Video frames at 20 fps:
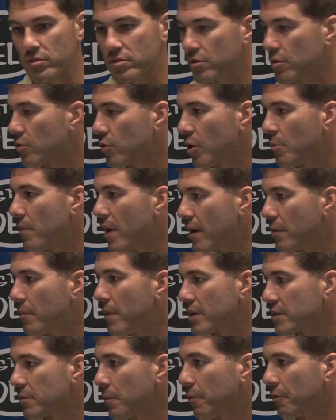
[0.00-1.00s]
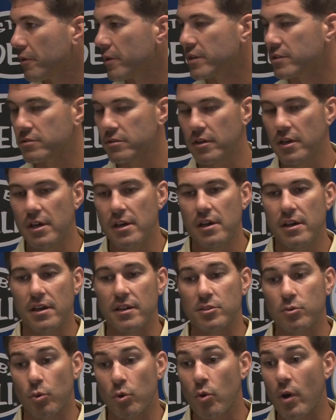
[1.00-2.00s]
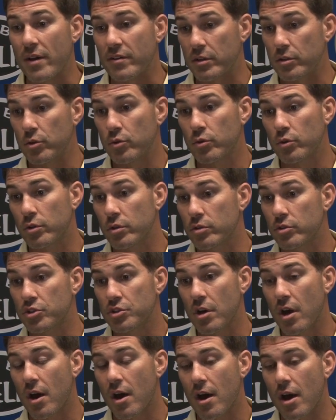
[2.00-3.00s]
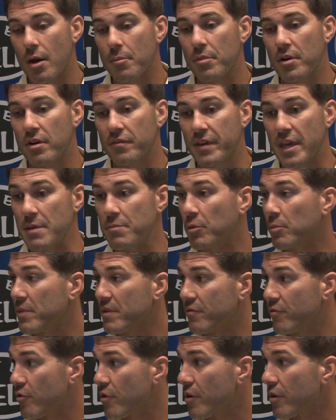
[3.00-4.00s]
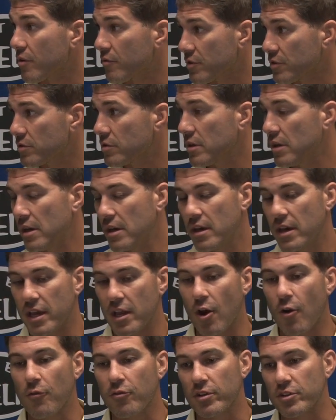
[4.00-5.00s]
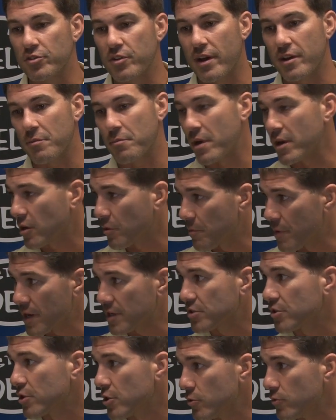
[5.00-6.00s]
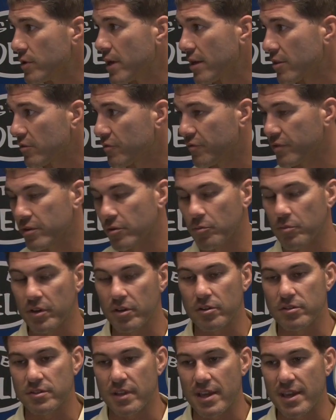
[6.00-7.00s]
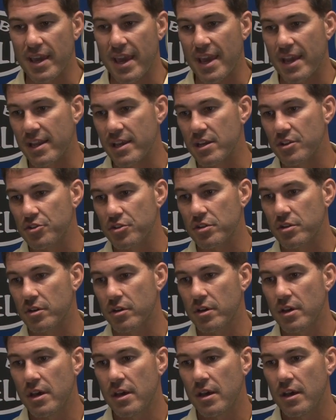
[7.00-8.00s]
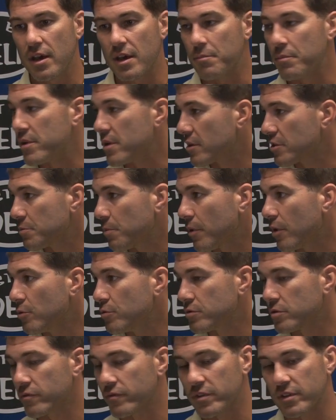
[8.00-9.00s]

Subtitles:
They're going to come out and make the plays, and so we're going to have to do a good job of keeping them in front of us, and hopefully trying to make them execute down the field because they can hit you and be explosive.